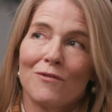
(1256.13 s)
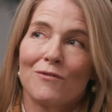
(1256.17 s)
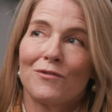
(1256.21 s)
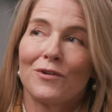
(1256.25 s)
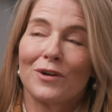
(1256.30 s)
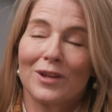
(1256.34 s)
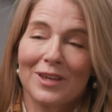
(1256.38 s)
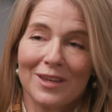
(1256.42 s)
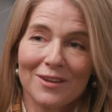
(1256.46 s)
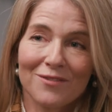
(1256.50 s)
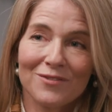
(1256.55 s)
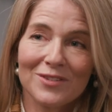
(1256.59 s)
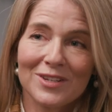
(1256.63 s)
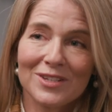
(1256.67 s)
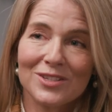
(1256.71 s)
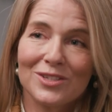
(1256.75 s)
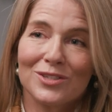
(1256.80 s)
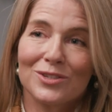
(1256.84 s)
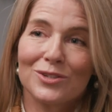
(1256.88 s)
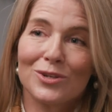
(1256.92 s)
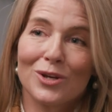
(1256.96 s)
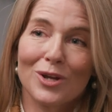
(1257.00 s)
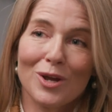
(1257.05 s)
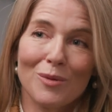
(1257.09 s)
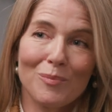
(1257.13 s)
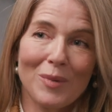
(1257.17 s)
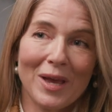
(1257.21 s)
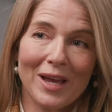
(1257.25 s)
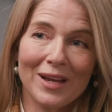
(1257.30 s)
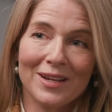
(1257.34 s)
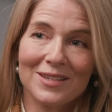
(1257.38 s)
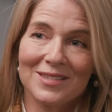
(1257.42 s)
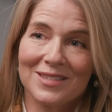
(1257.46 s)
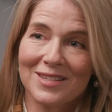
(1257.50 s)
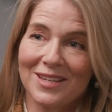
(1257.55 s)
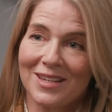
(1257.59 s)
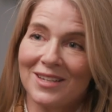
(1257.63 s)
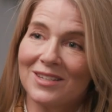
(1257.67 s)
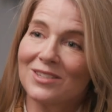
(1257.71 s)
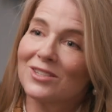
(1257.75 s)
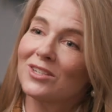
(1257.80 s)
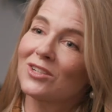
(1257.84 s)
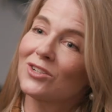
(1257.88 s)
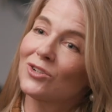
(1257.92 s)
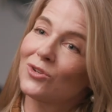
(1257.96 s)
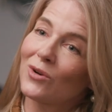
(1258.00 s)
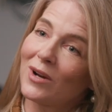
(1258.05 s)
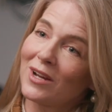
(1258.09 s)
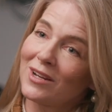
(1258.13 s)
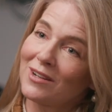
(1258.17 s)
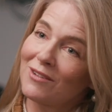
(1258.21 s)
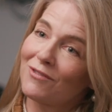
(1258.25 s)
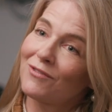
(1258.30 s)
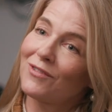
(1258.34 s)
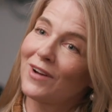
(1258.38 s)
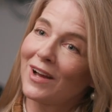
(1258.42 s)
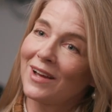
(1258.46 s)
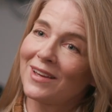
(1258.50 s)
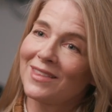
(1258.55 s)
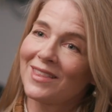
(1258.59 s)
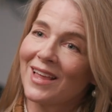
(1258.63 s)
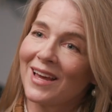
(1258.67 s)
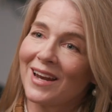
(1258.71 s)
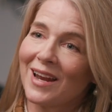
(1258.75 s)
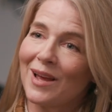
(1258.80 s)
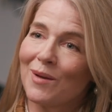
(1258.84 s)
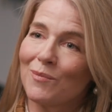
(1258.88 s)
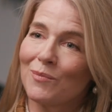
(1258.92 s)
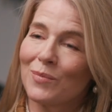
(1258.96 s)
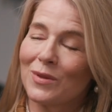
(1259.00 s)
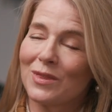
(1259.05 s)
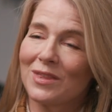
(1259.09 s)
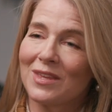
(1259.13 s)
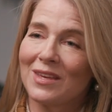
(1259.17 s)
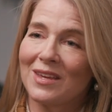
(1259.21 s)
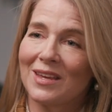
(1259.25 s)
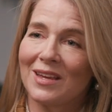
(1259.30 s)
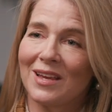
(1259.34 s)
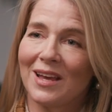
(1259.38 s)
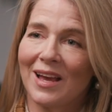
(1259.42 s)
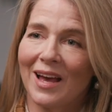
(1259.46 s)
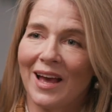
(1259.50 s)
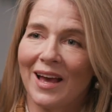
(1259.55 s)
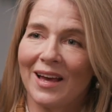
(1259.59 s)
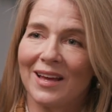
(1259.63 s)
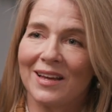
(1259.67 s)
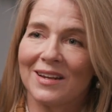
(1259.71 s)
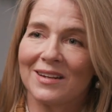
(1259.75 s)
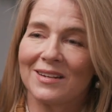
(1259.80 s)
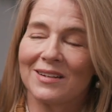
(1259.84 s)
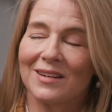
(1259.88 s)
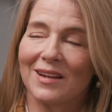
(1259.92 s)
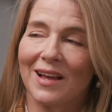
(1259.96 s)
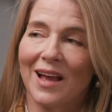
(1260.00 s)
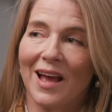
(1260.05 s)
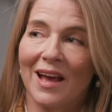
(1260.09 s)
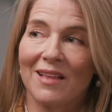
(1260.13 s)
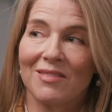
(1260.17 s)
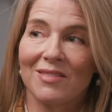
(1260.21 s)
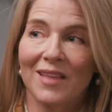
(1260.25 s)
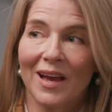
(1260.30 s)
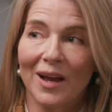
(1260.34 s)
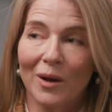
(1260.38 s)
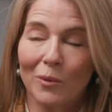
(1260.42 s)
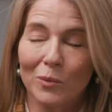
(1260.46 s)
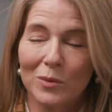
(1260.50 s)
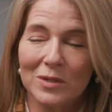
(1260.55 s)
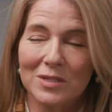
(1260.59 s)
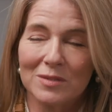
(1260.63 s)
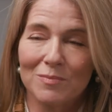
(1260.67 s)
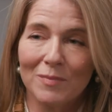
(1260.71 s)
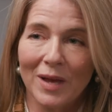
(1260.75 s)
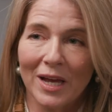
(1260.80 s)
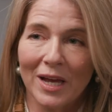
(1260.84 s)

forgiveness took a back seat to trying to find that empathy. And that was